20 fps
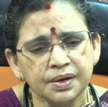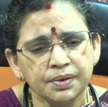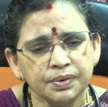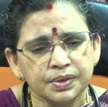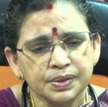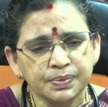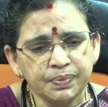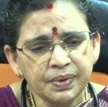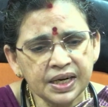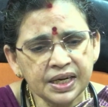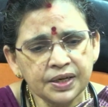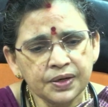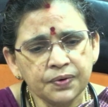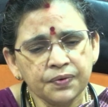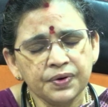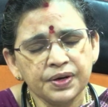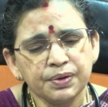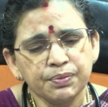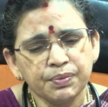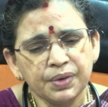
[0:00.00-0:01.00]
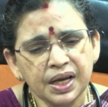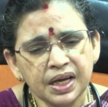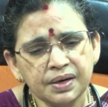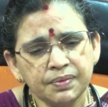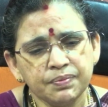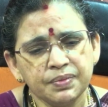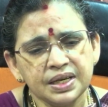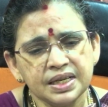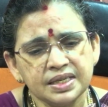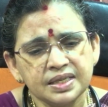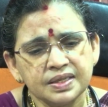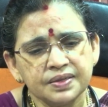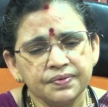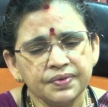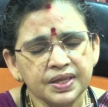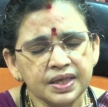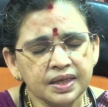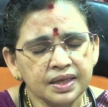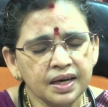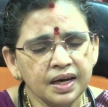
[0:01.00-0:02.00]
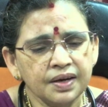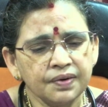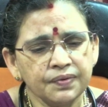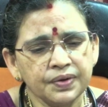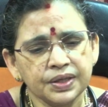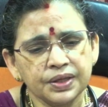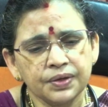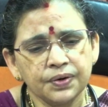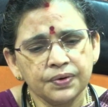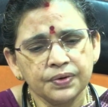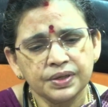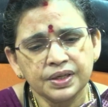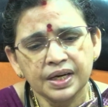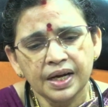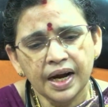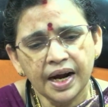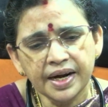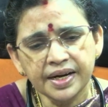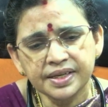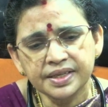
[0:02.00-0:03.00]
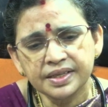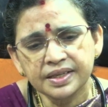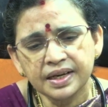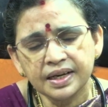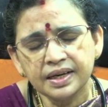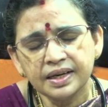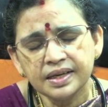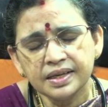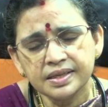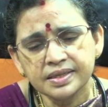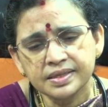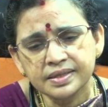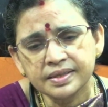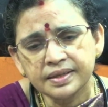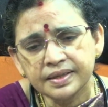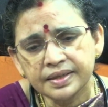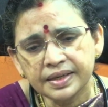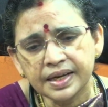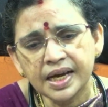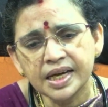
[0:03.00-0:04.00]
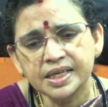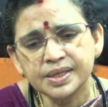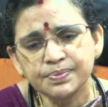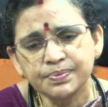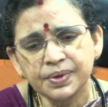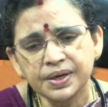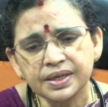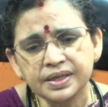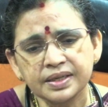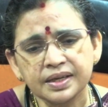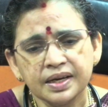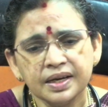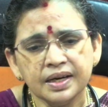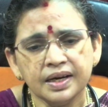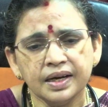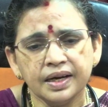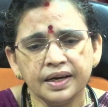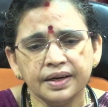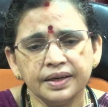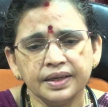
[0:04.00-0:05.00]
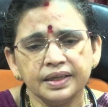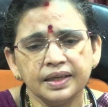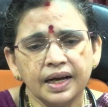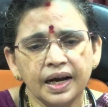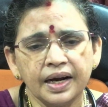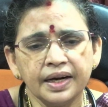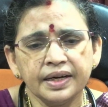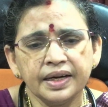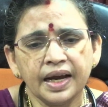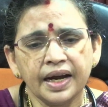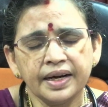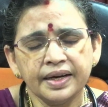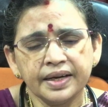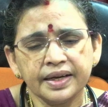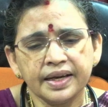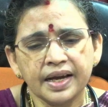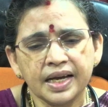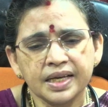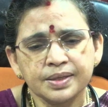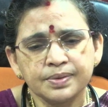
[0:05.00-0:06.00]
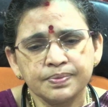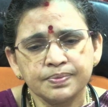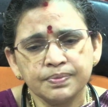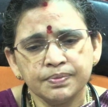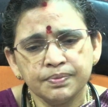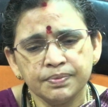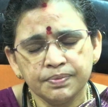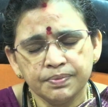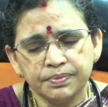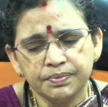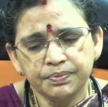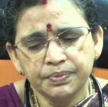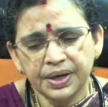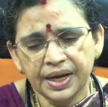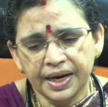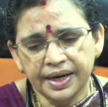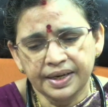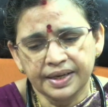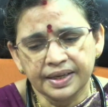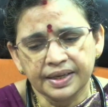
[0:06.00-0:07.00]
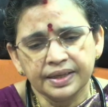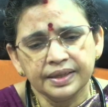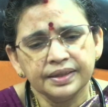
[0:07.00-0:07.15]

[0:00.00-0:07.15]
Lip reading: split over main meals with or without additional insulin as per and gas PID